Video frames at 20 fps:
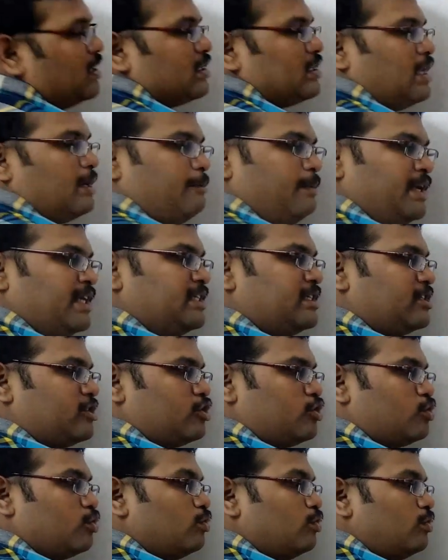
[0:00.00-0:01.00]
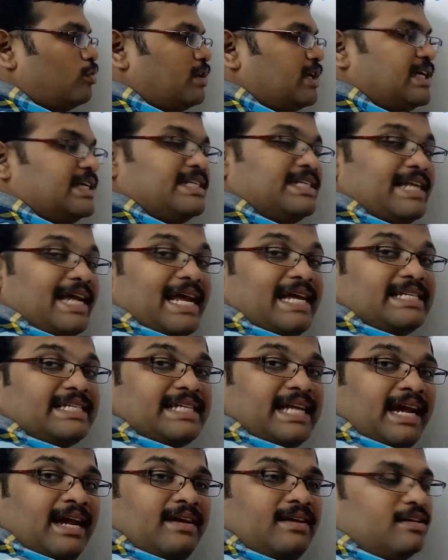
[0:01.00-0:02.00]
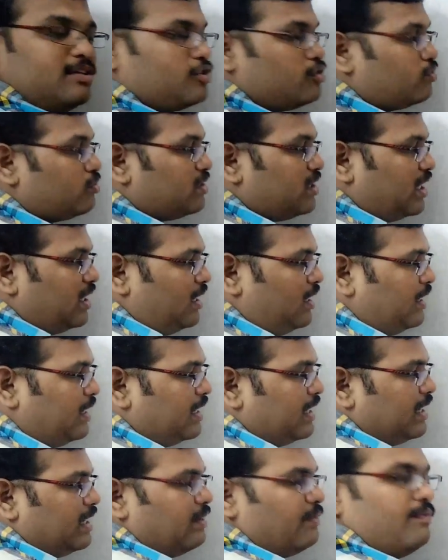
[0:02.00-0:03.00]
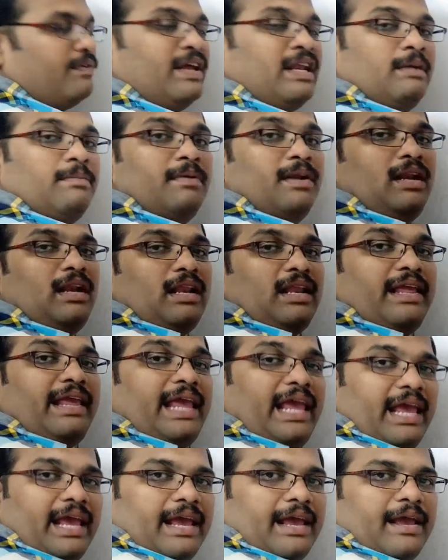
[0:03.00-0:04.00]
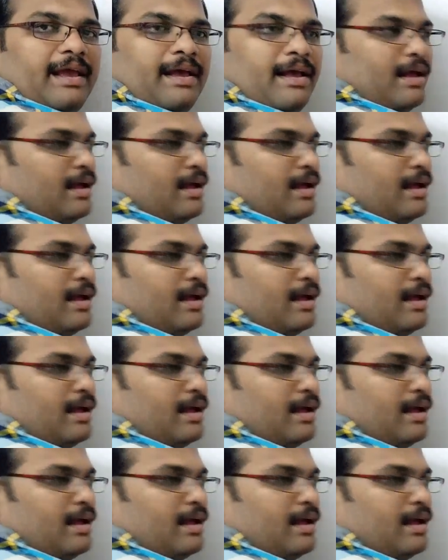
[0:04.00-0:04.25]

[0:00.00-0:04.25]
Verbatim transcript: that means 2 is assigned to the variable a